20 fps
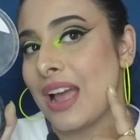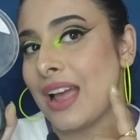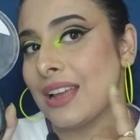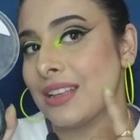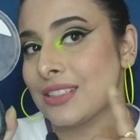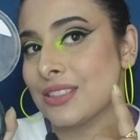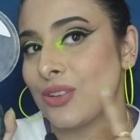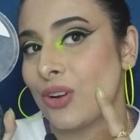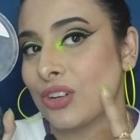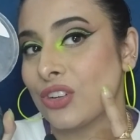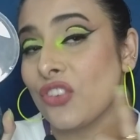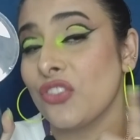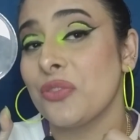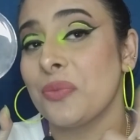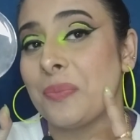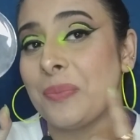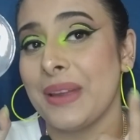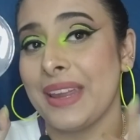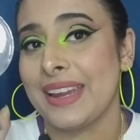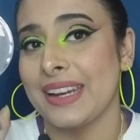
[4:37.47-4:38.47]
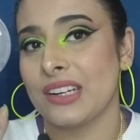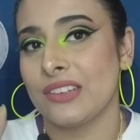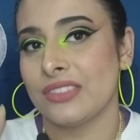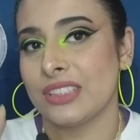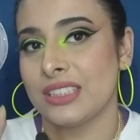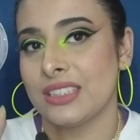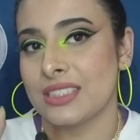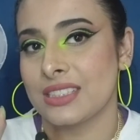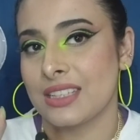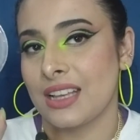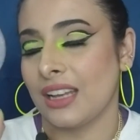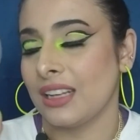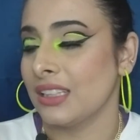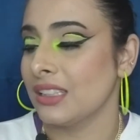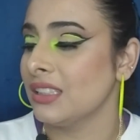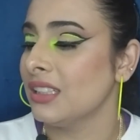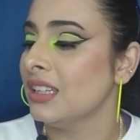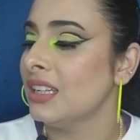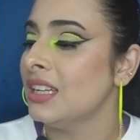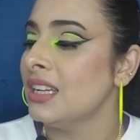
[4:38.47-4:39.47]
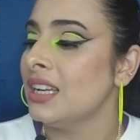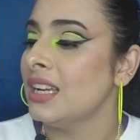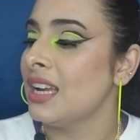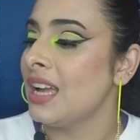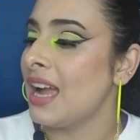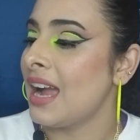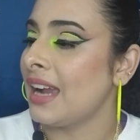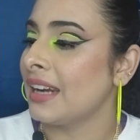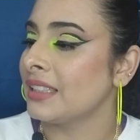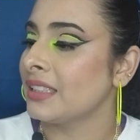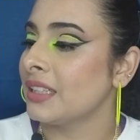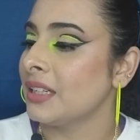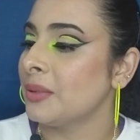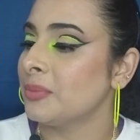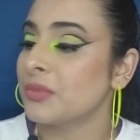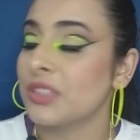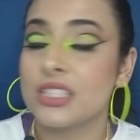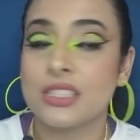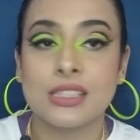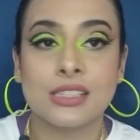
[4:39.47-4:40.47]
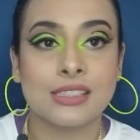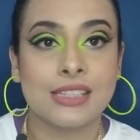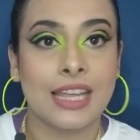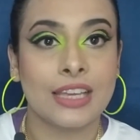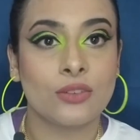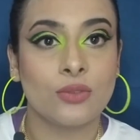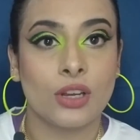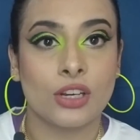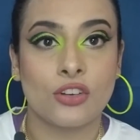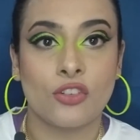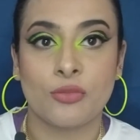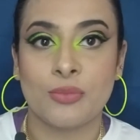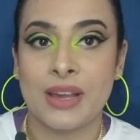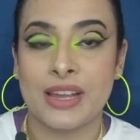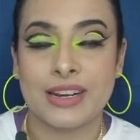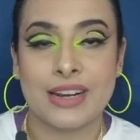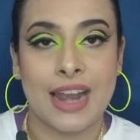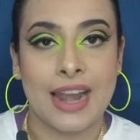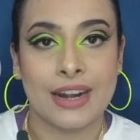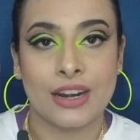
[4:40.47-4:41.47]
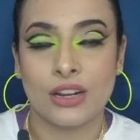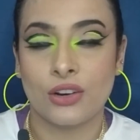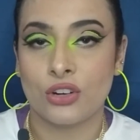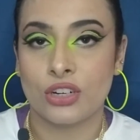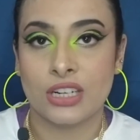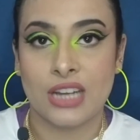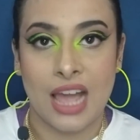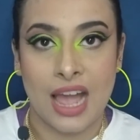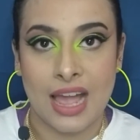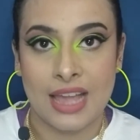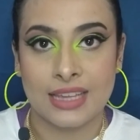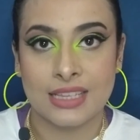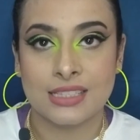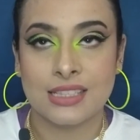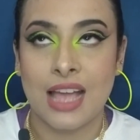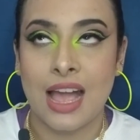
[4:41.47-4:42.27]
I sort of baked with this color, and this is like one of my ride or dies.